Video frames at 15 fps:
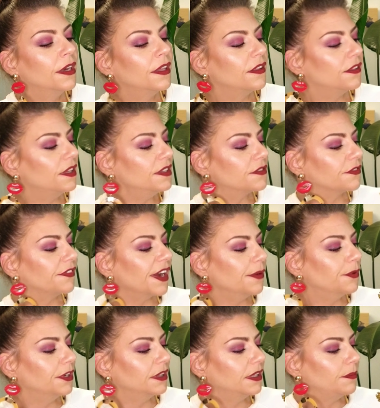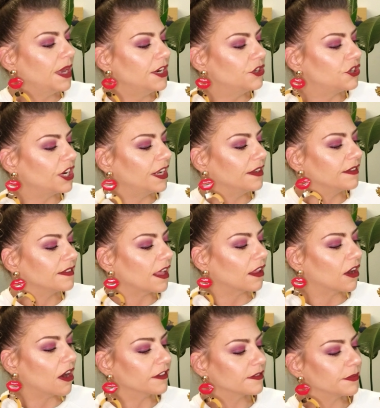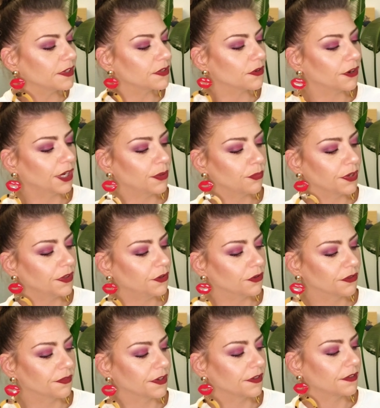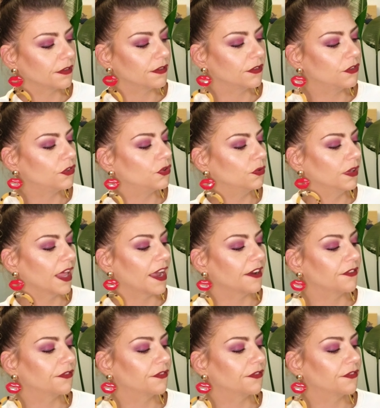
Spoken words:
These vibrantly made shades tell a cosmic story and bring the universe to life.